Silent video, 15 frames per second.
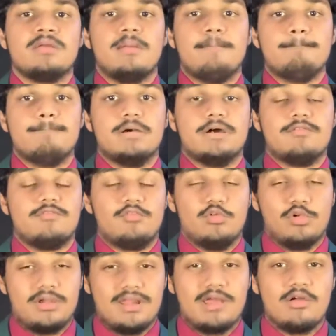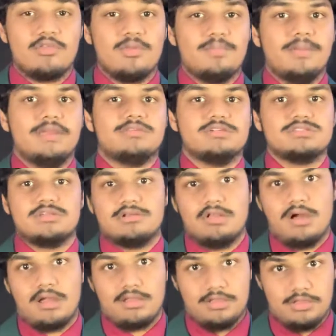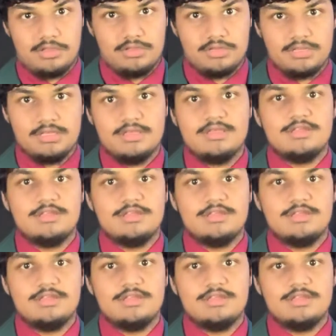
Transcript: But for now, the Patriots are not good.